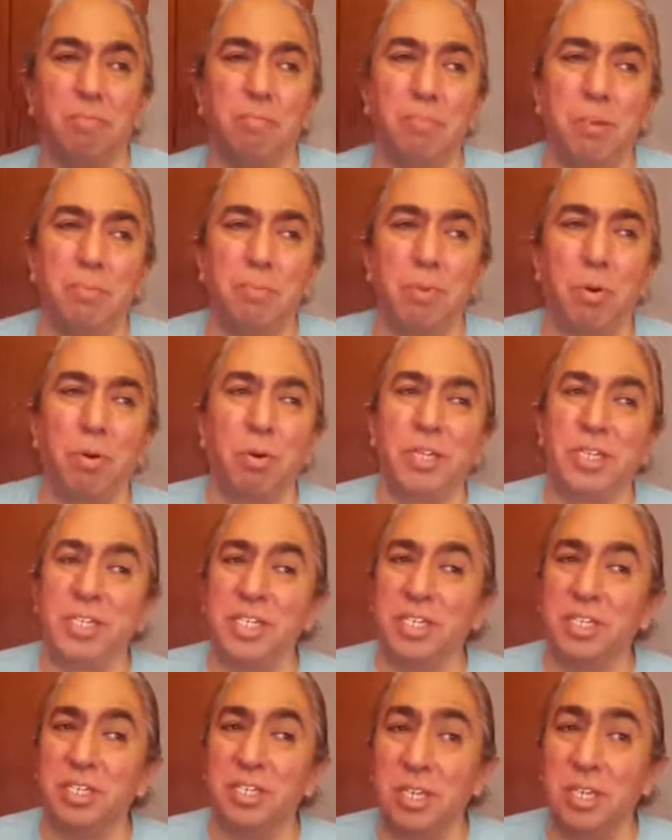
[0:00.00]
important this
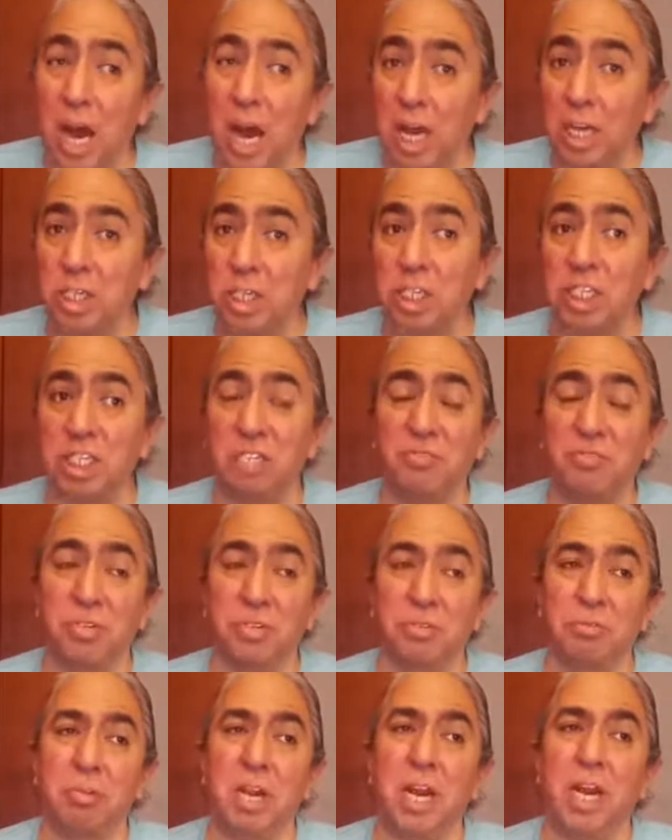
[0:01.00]
is, not just for
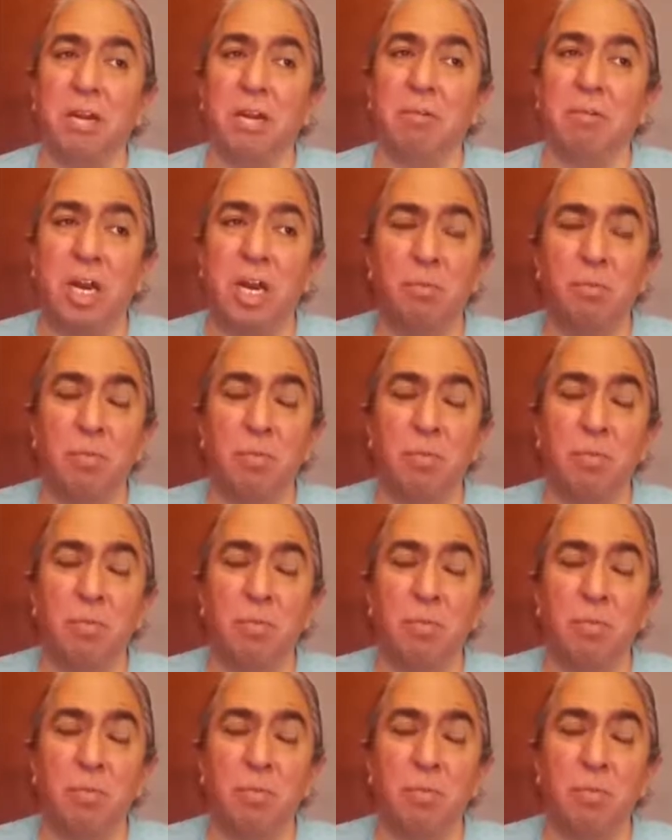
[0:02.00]
the right?